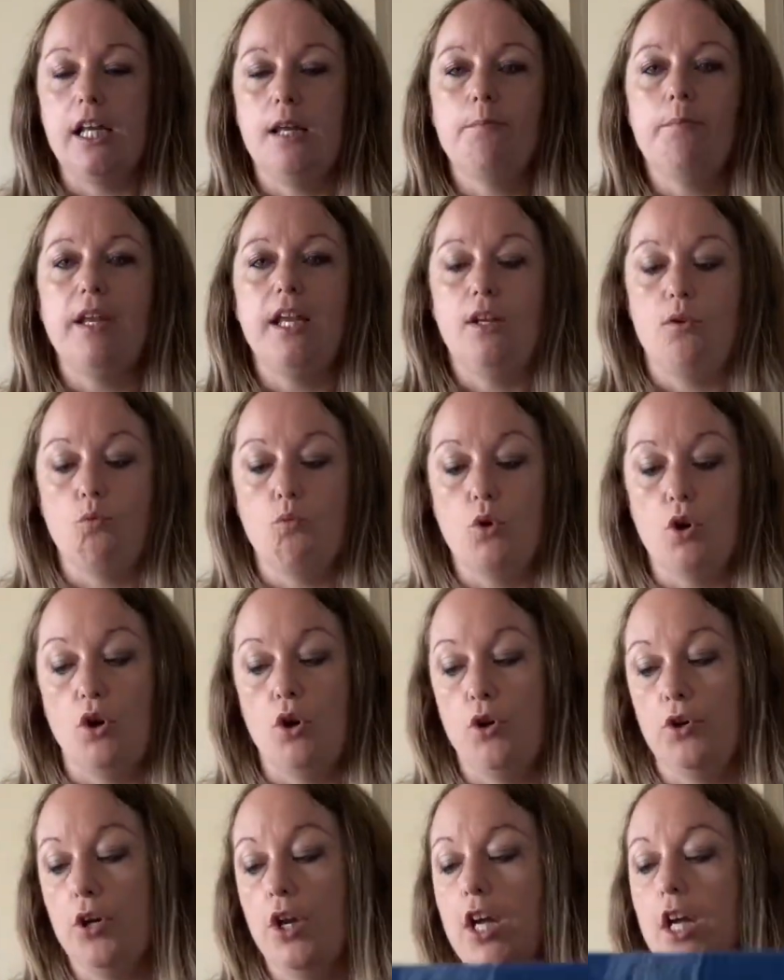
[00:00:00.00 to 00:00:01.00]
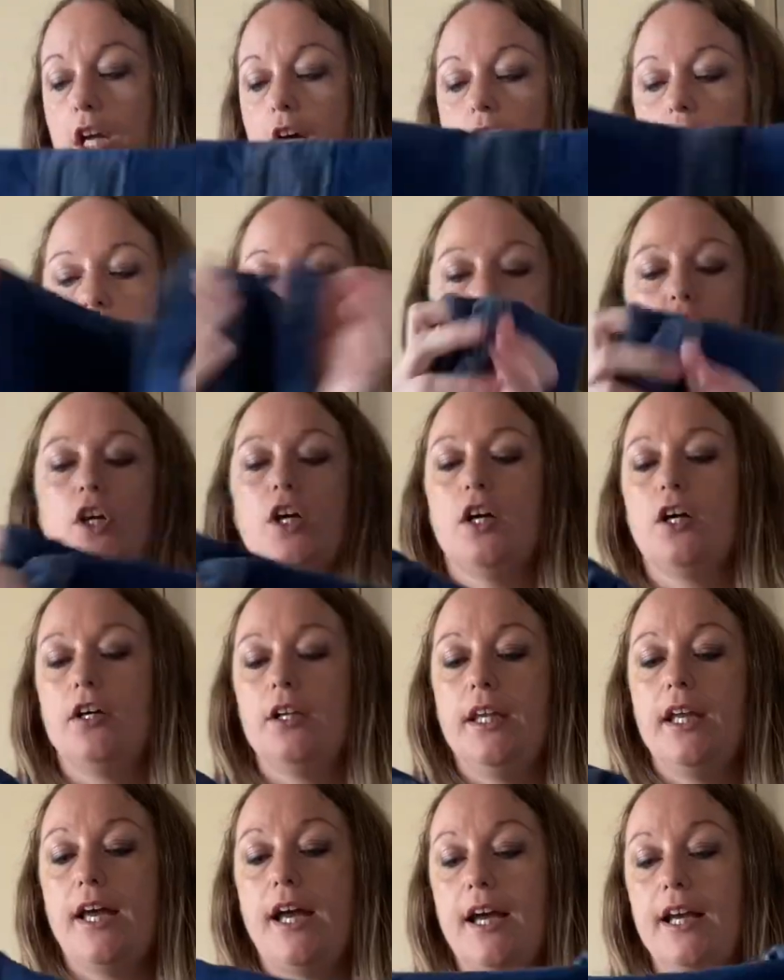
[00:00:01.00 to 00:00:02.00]
been worn. So
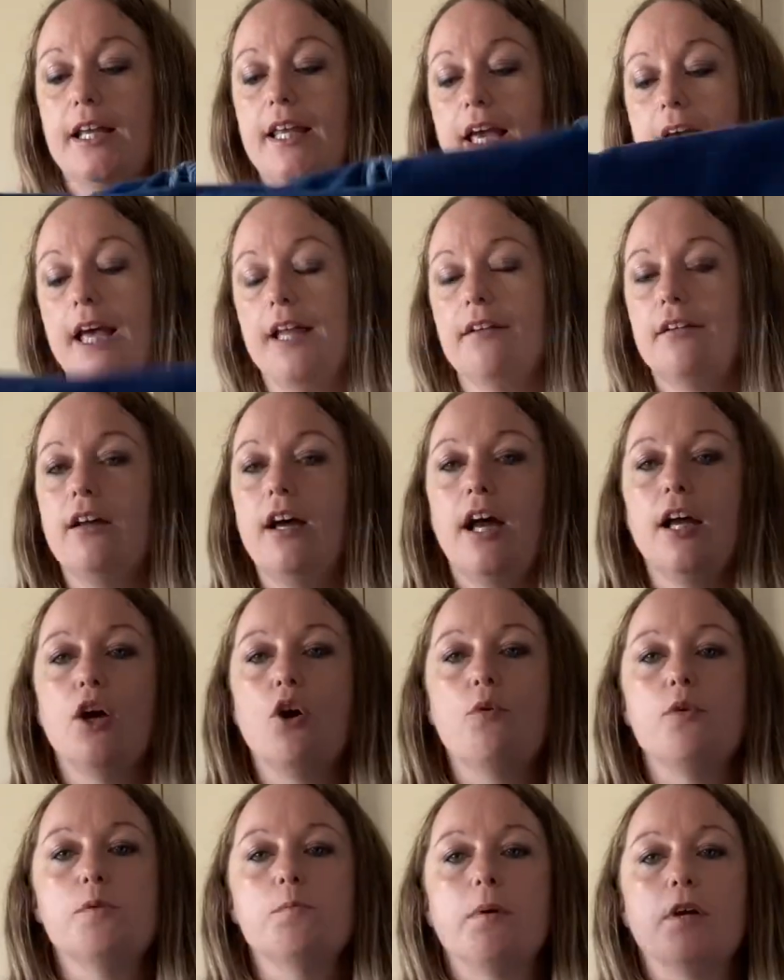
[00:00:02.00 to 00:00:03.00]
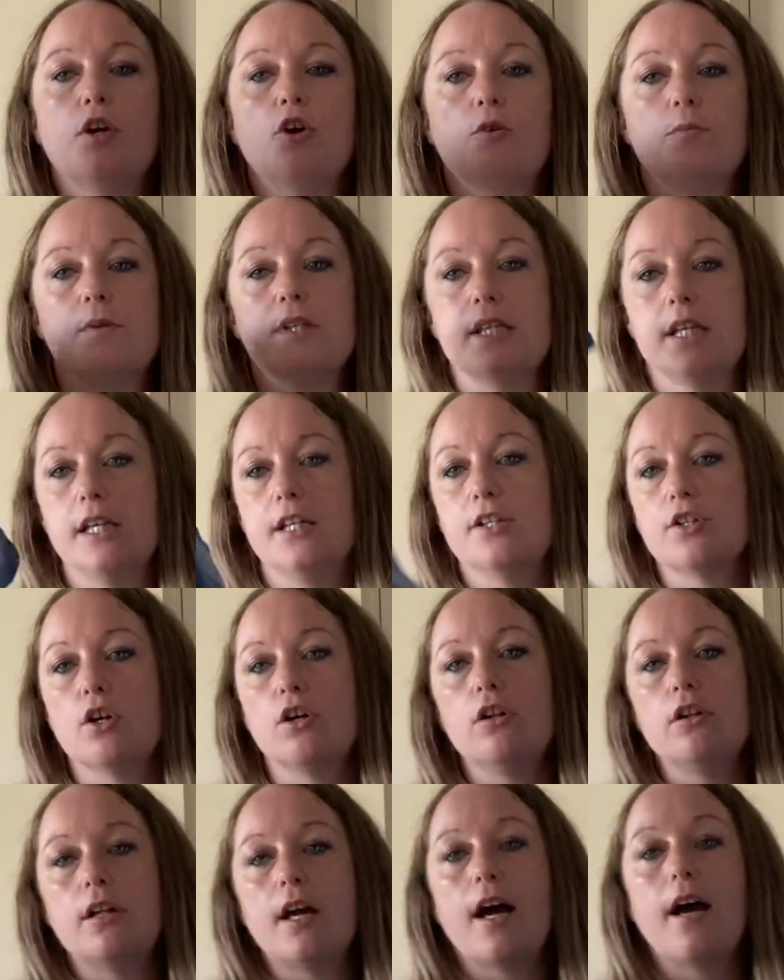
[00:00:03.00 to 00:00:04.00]
yeah, again, I always pick up sea
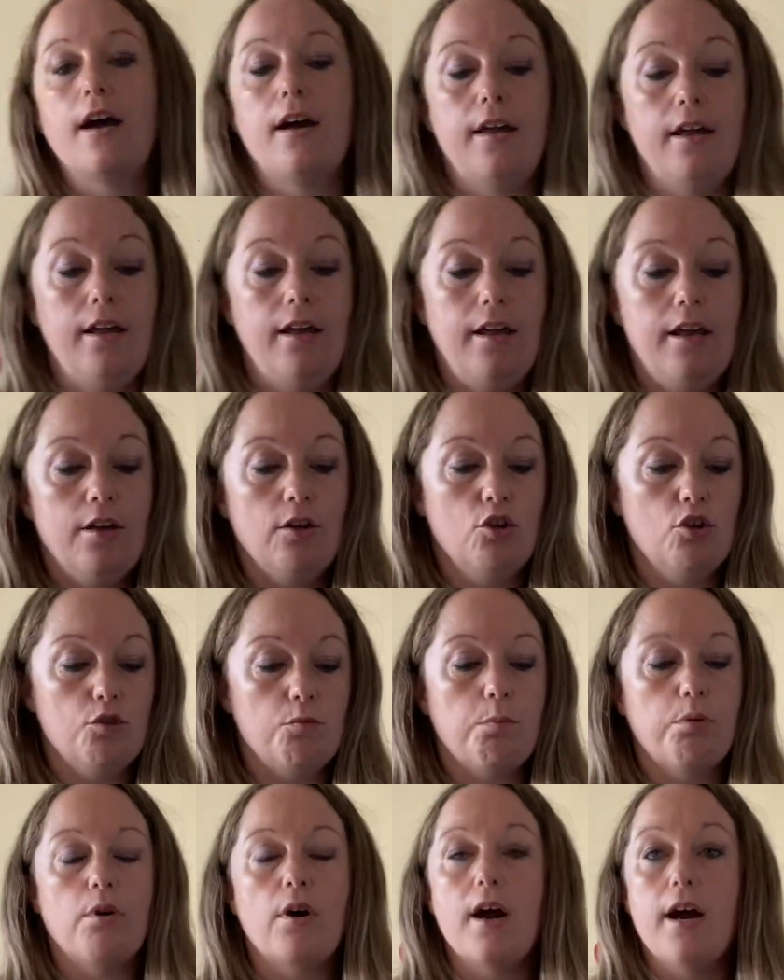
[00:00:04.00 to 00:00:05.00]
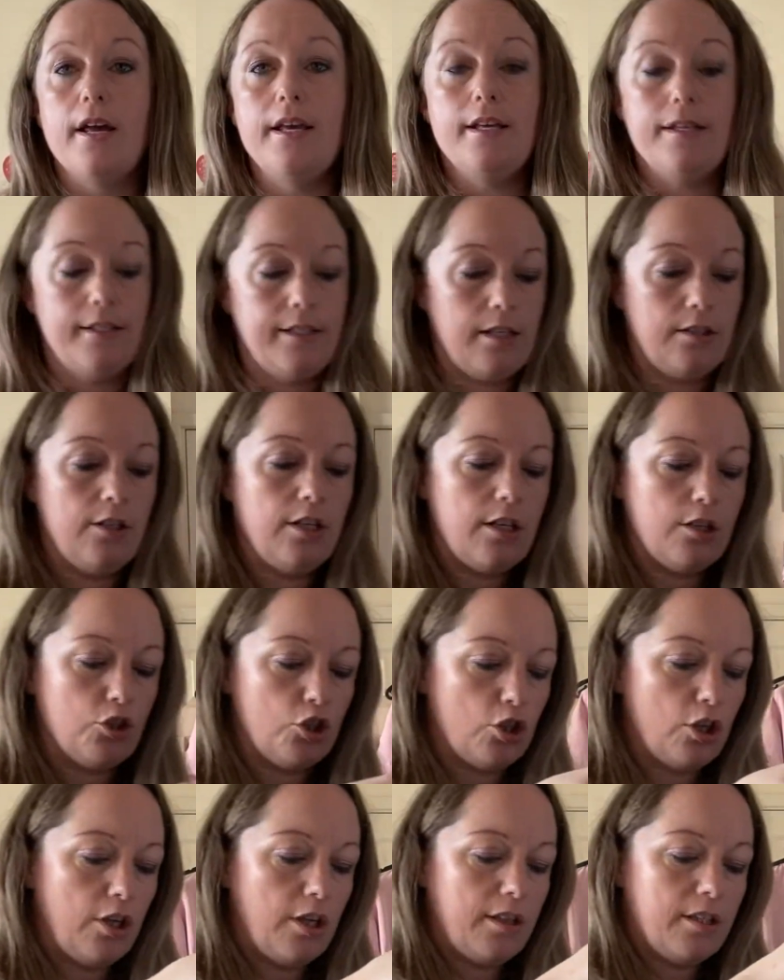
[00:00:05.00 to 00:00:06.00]
salt at a good price. Did I
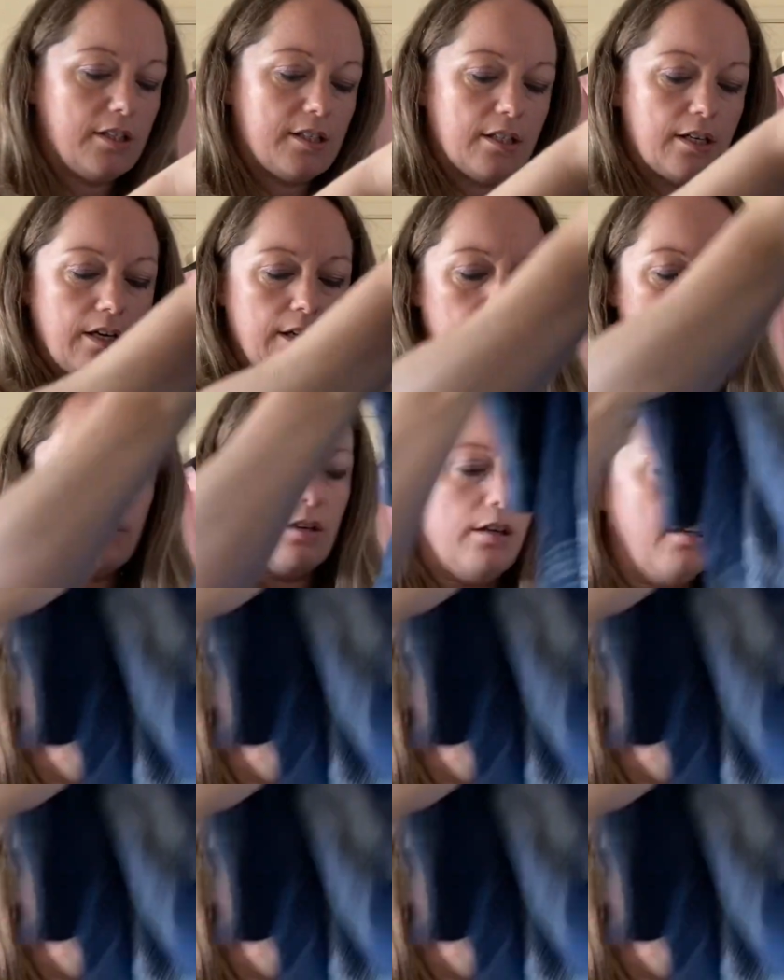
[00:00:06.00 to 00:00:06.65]
show you the tag?